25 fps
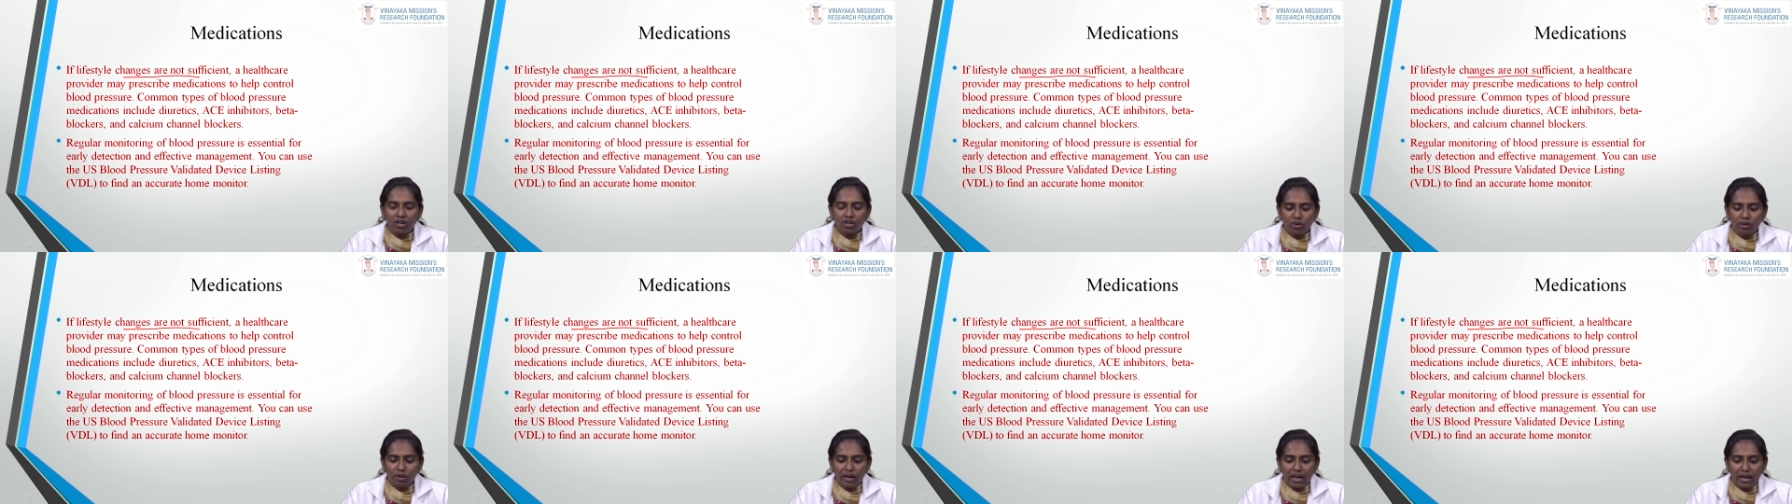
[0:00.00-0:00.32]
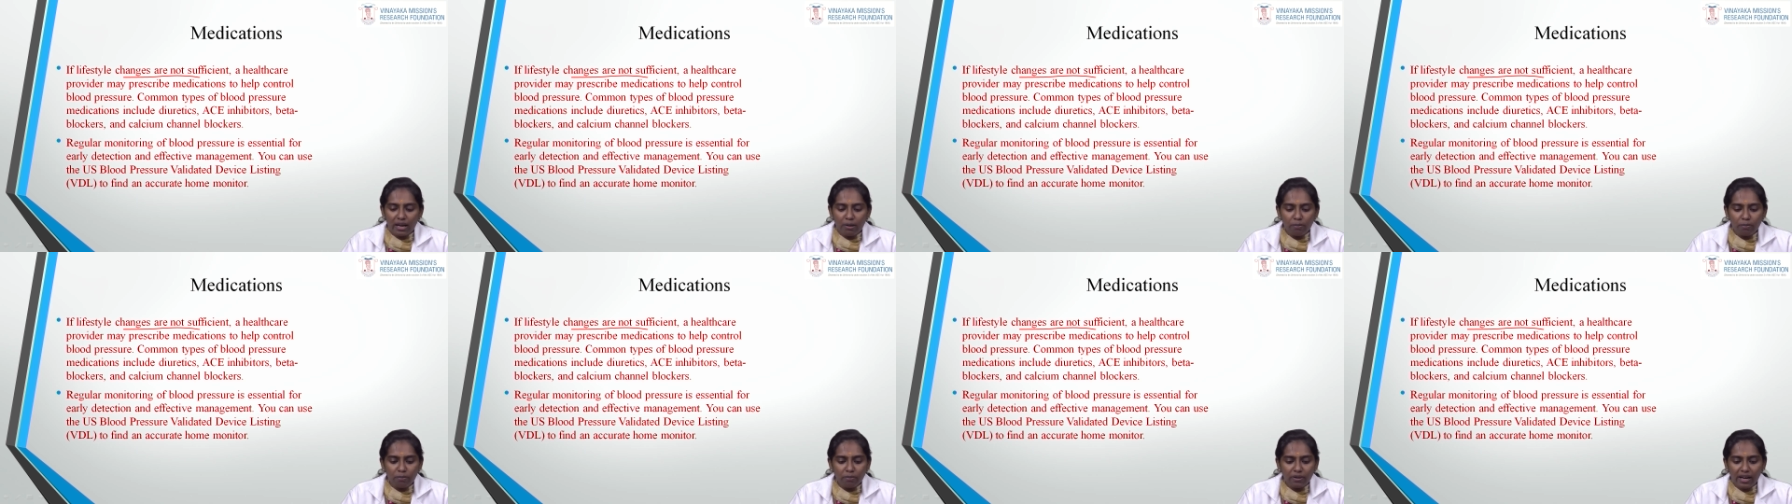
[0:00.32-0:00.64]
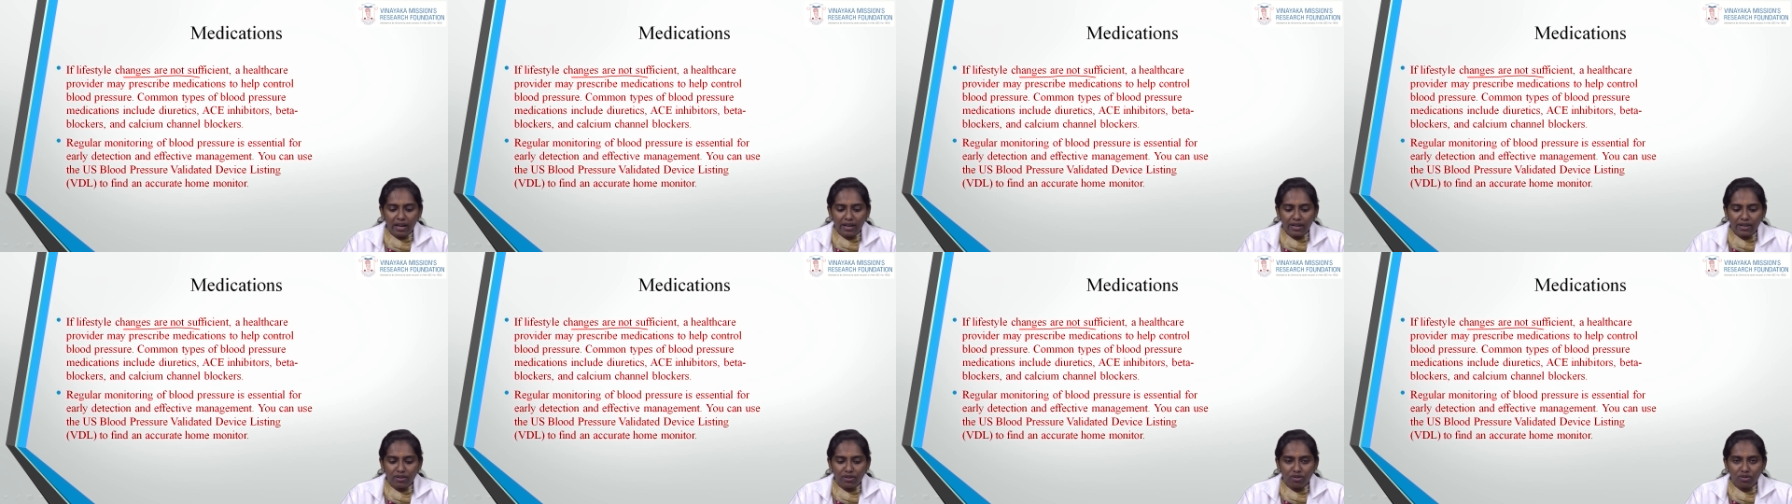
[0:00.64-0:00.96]
to help
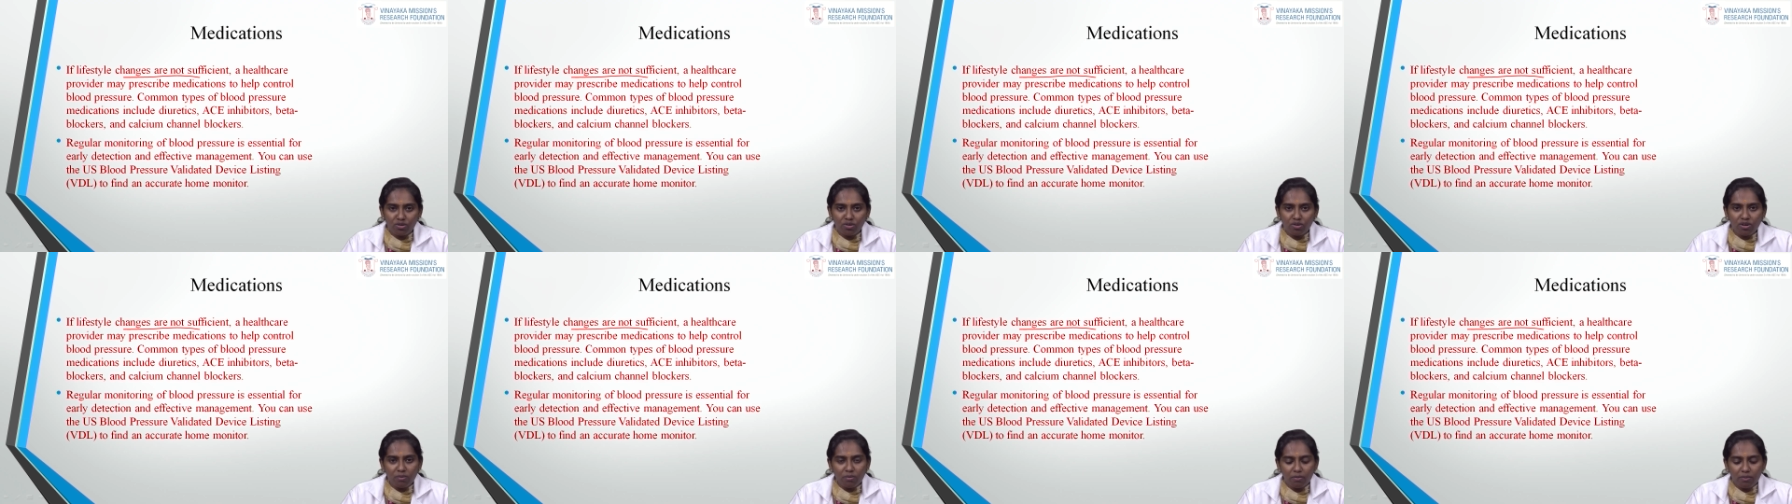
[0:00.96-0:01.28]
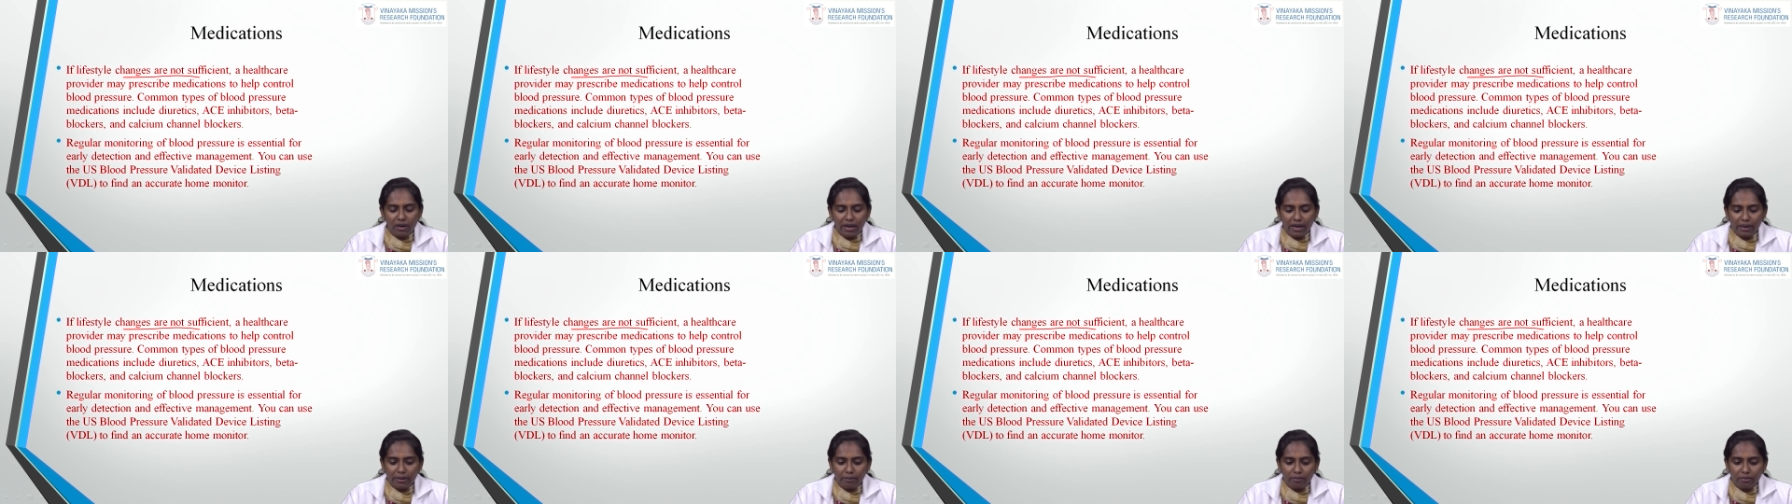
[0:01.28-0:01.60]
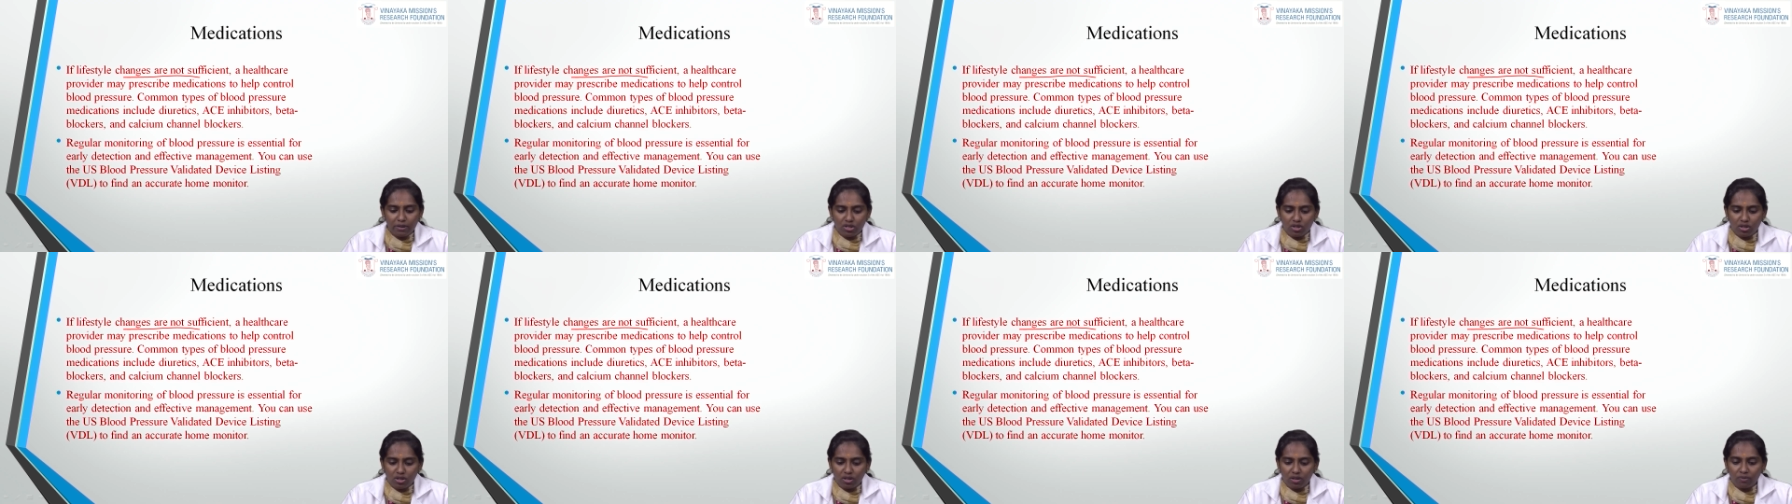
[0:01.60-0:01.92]
control blood
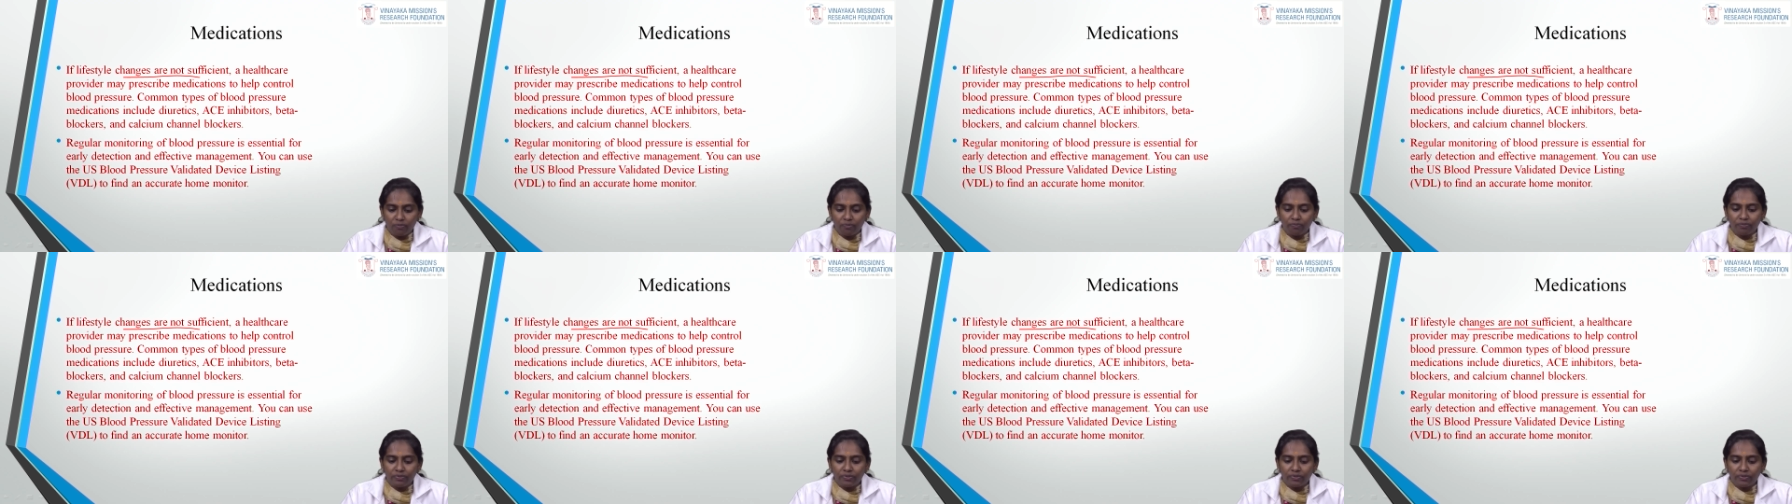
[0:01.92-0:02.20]
pressure.